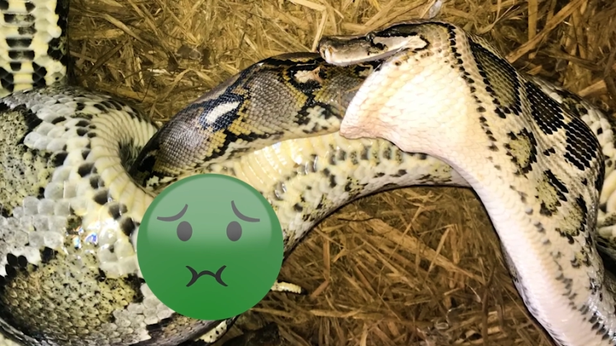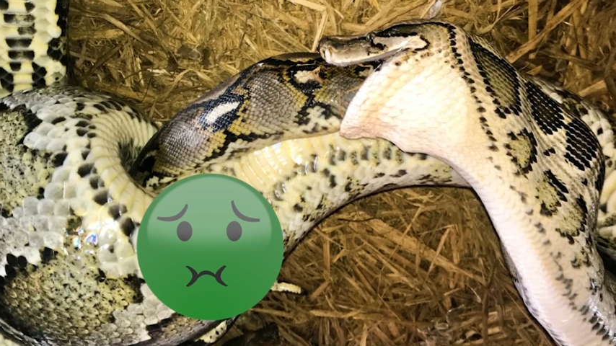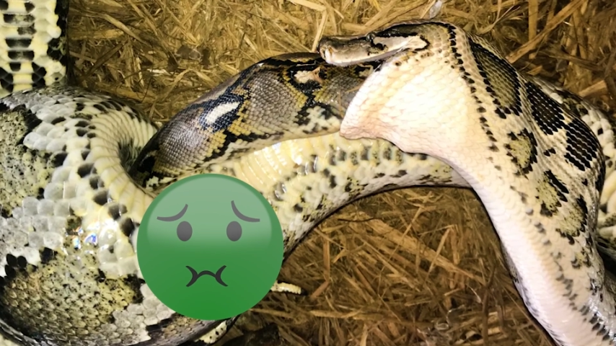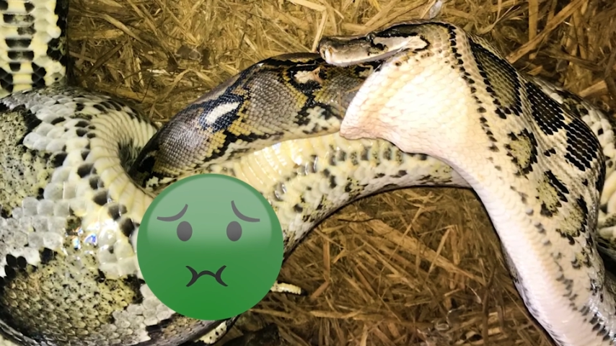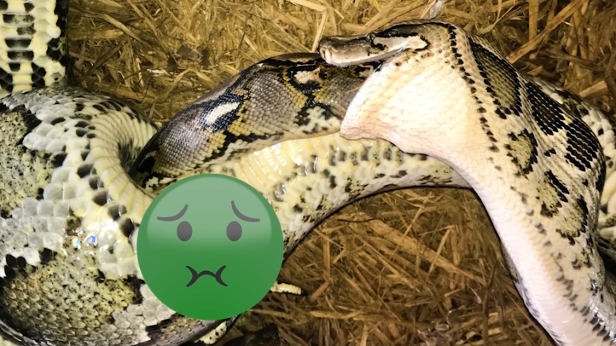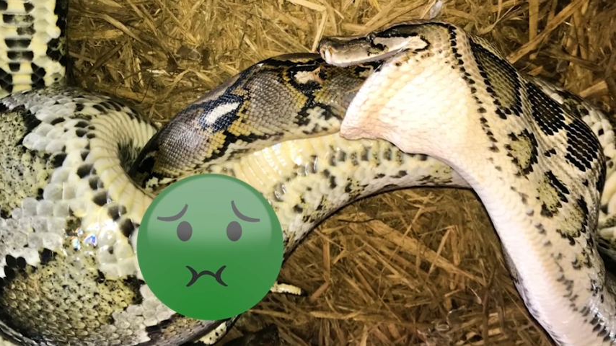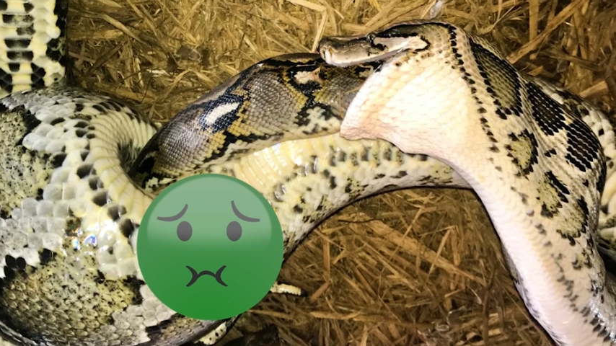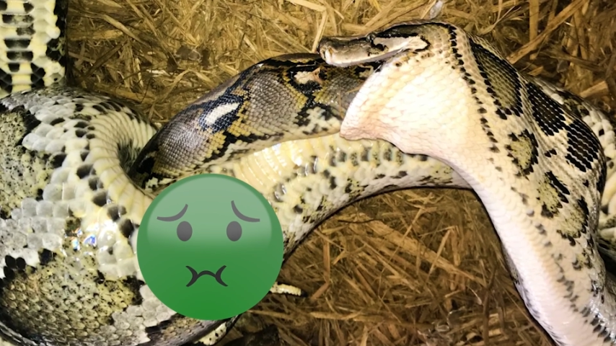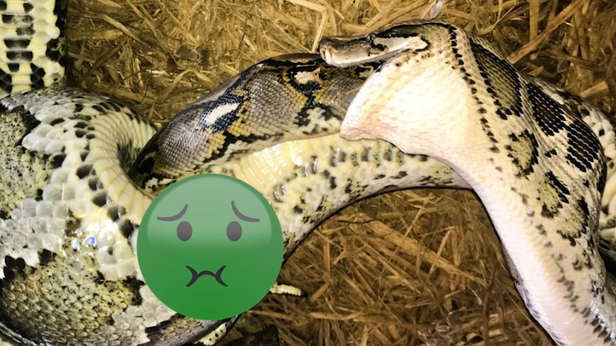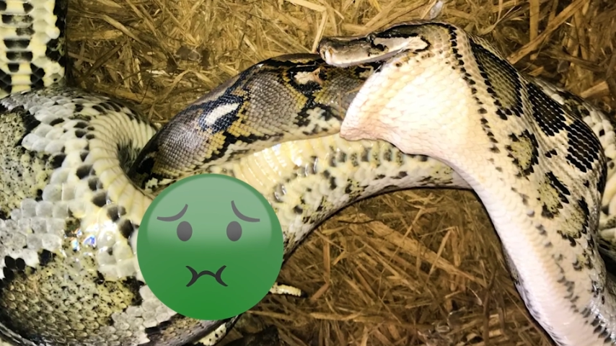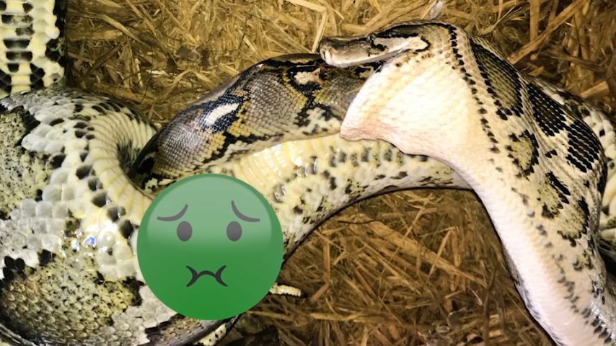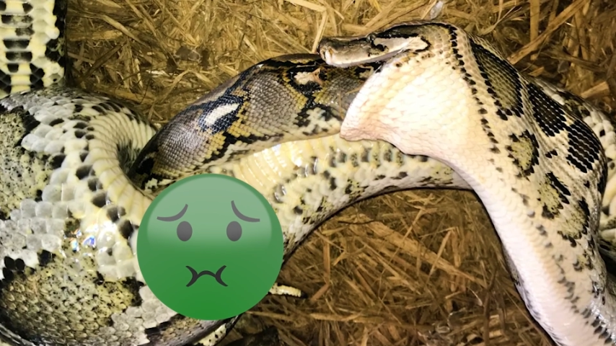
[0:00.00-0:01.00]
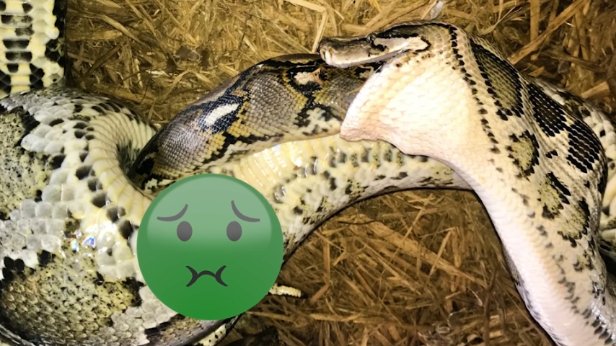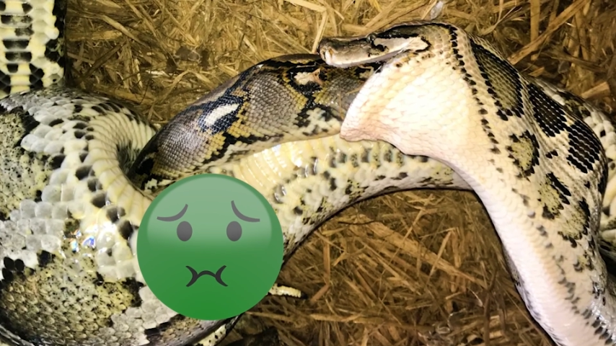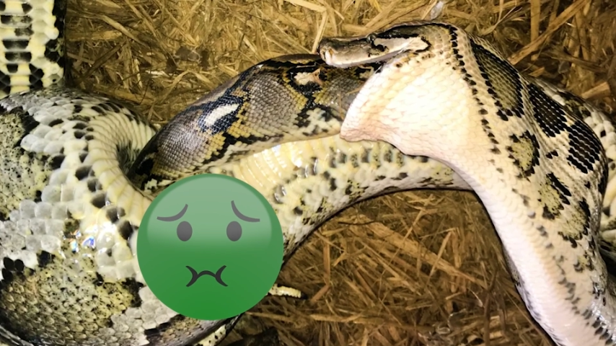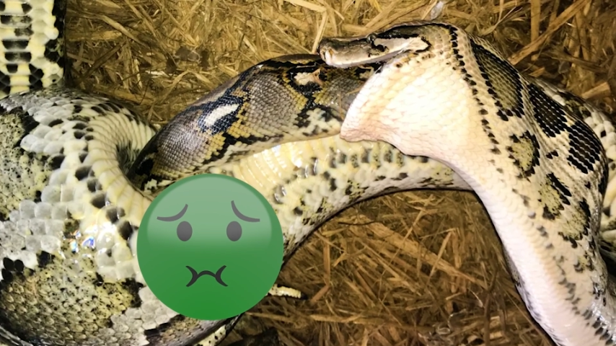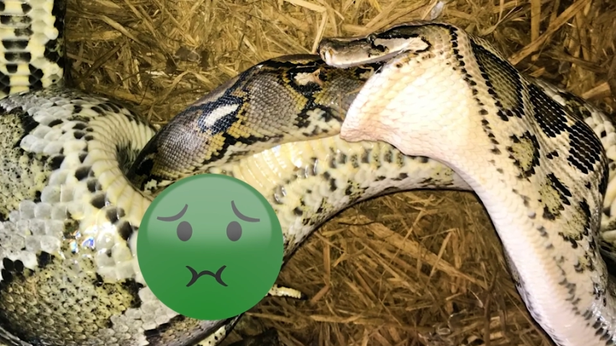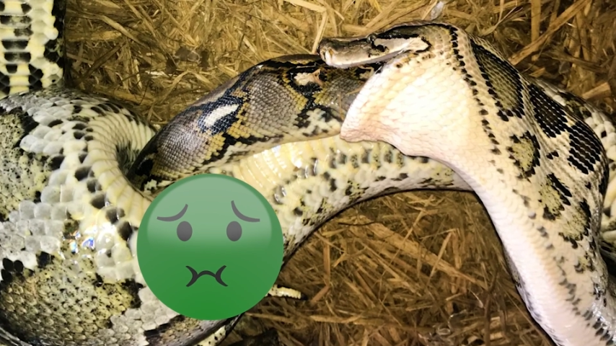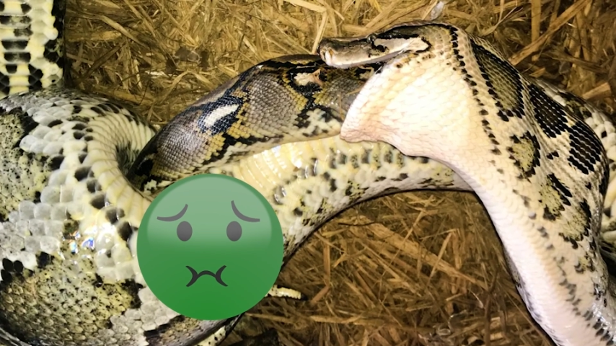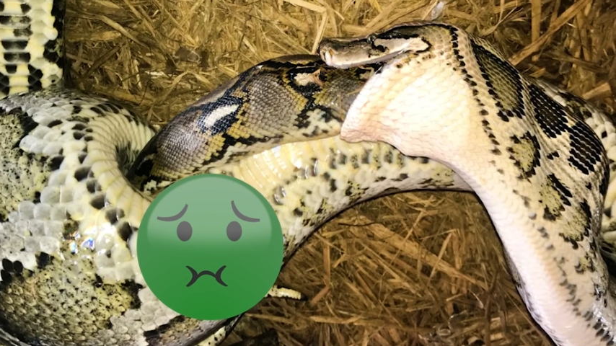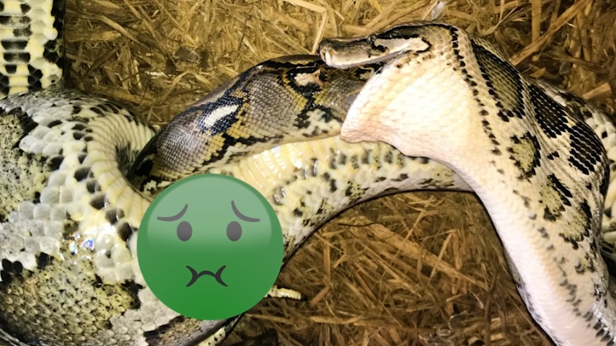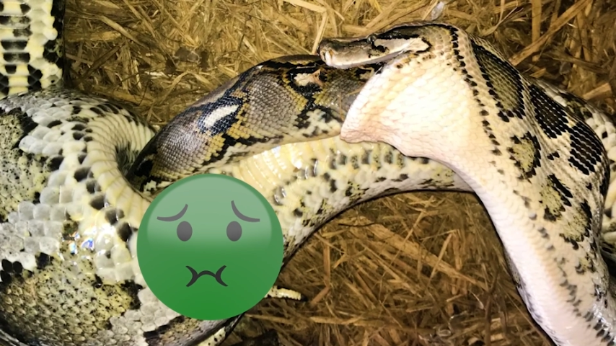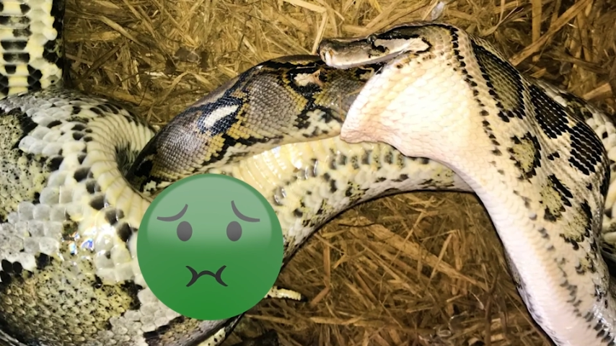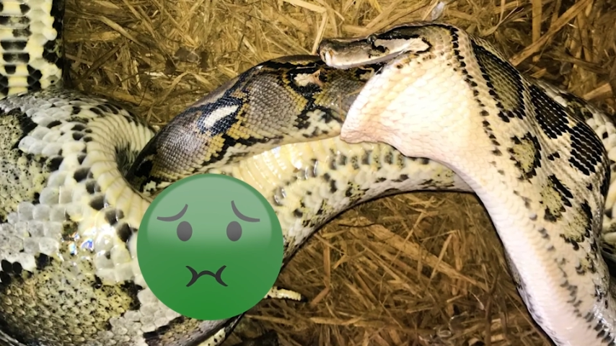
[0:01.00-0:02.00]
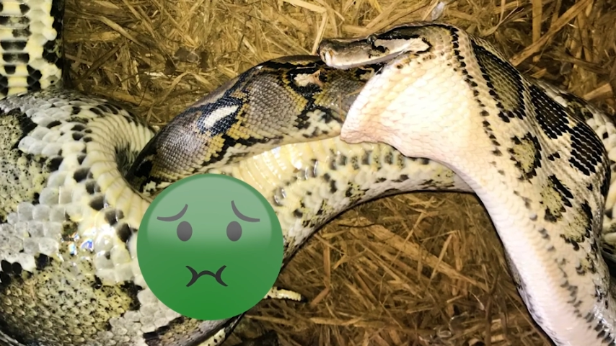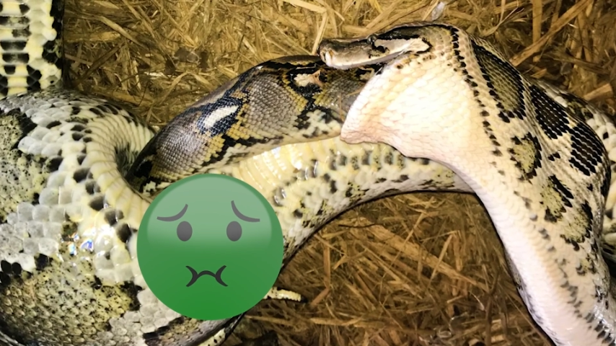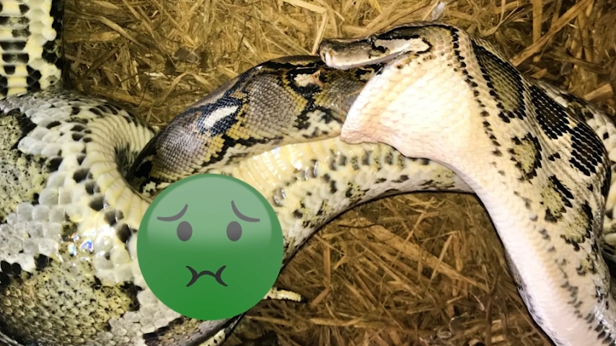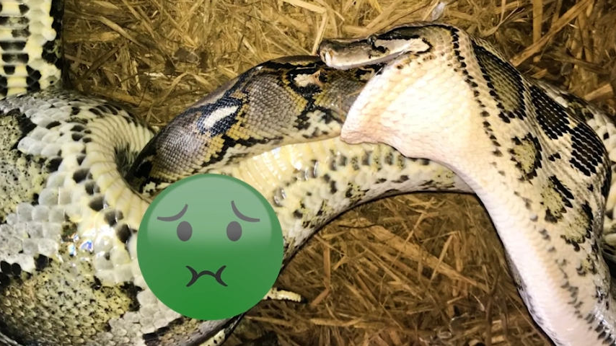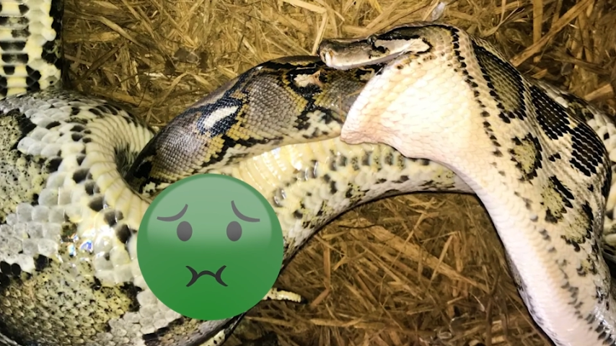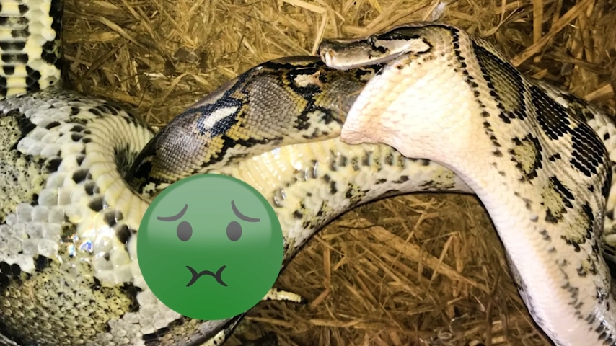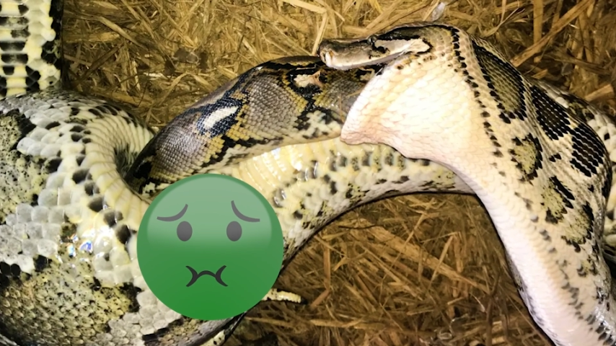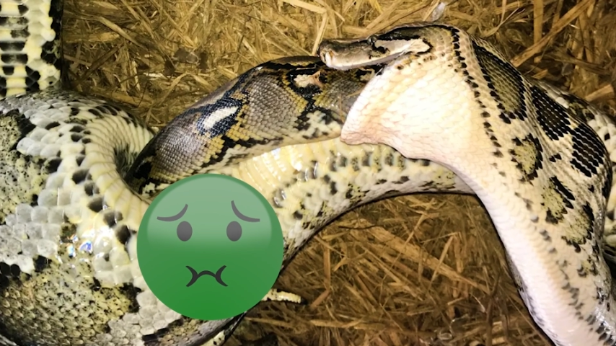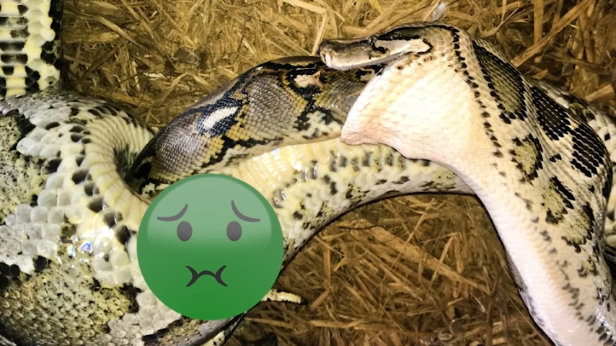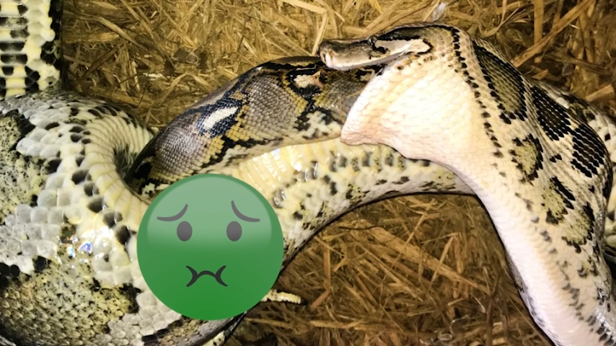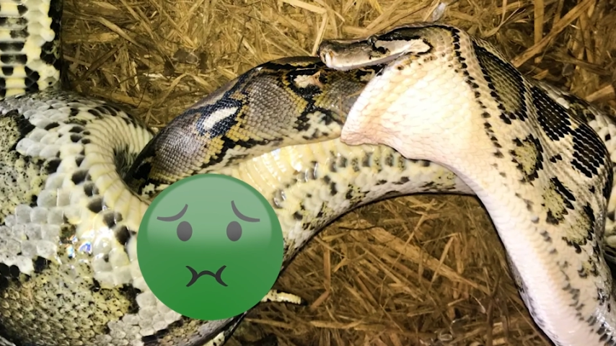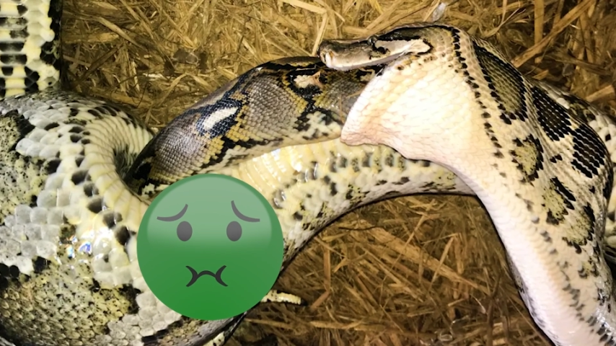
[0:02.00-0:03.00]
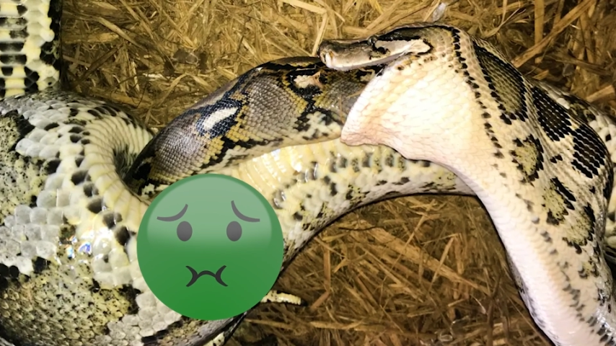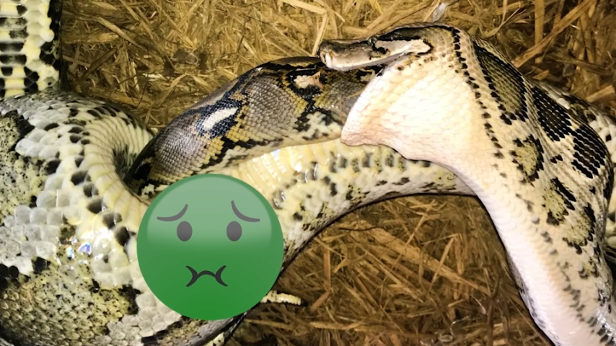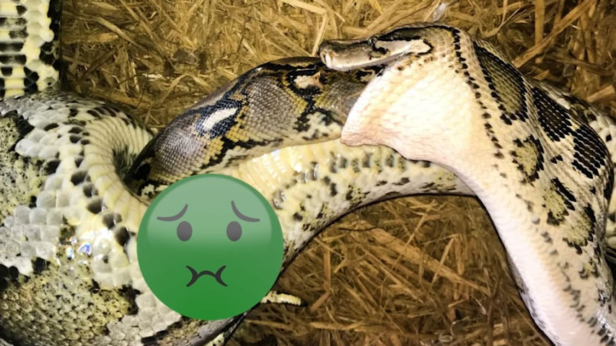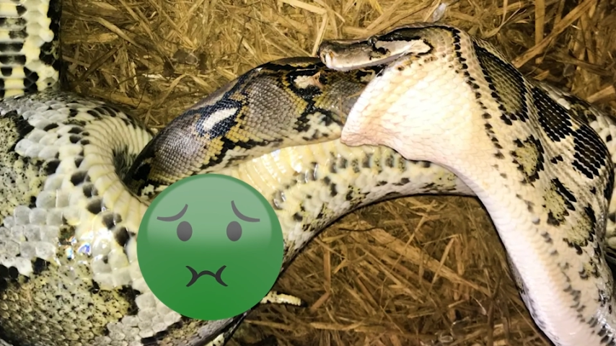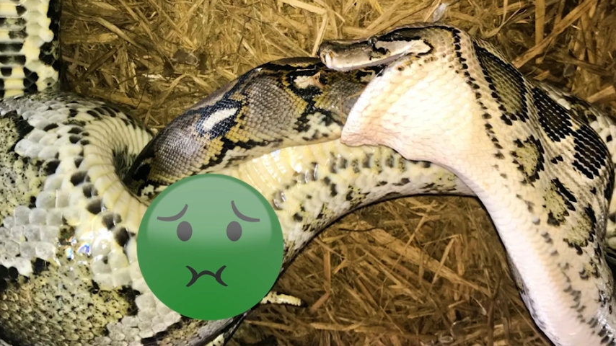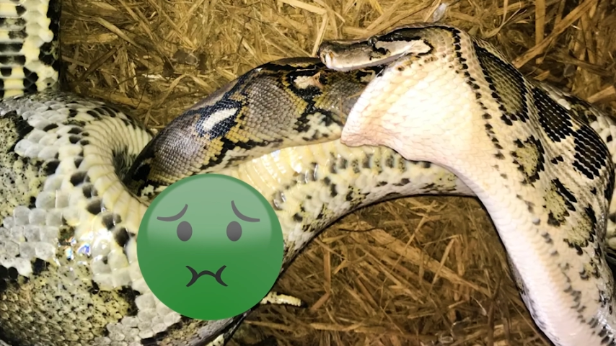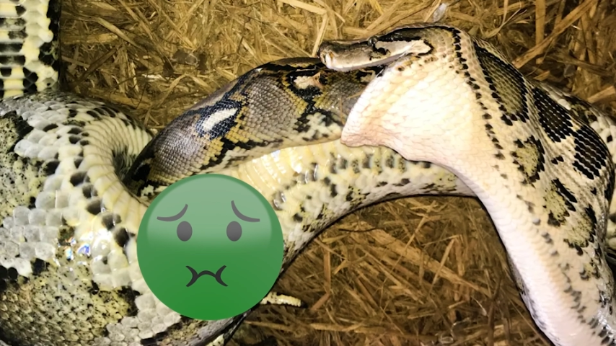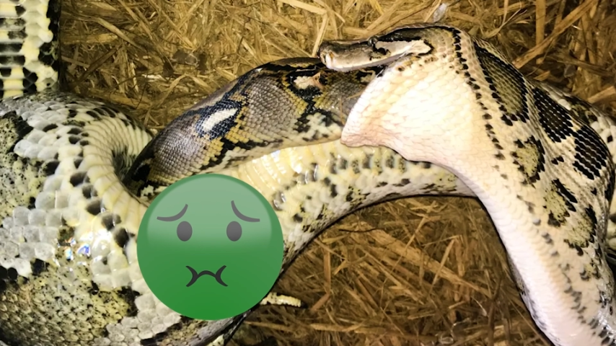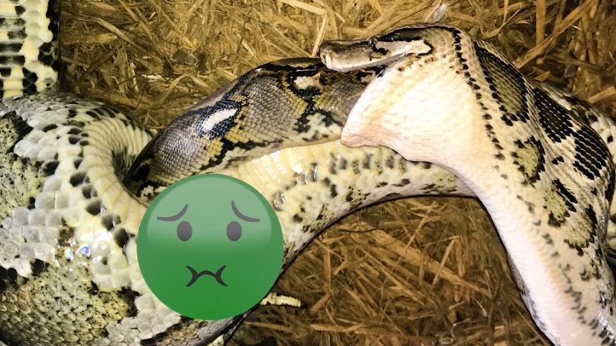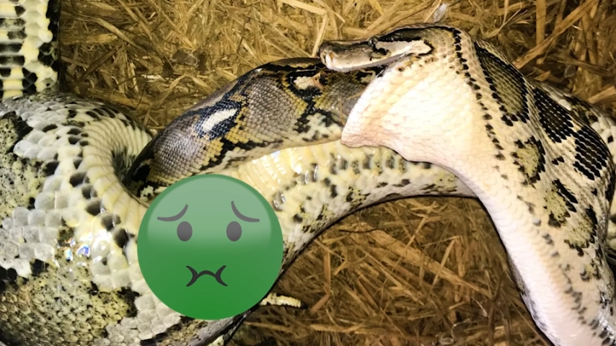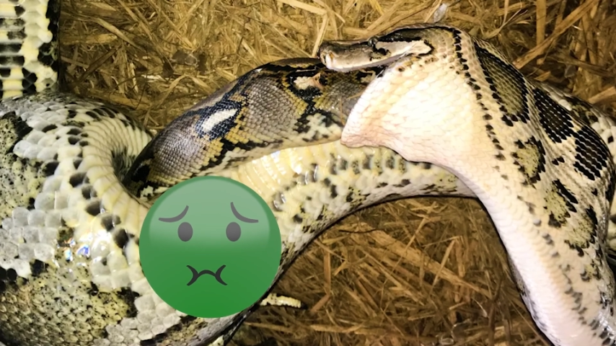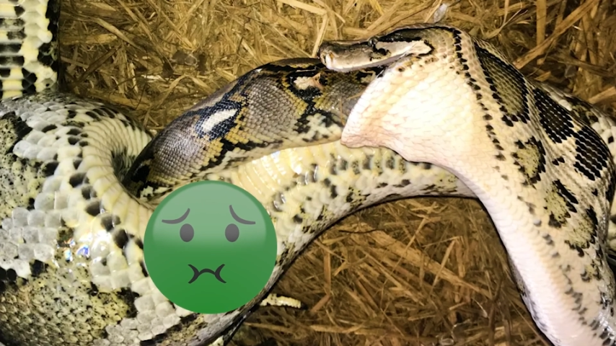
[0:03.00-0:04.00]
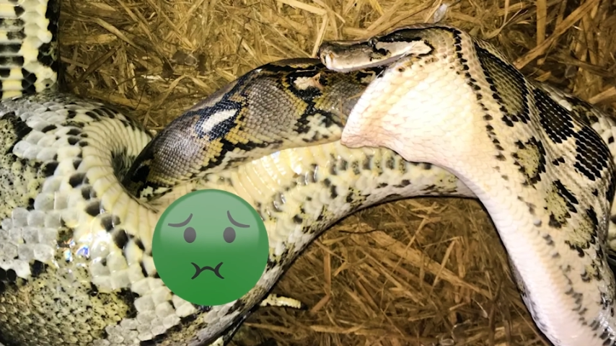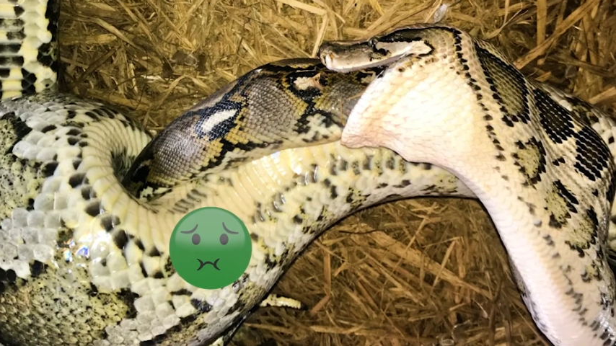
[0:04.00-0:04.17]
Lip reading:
Nobody's mouth can be seen.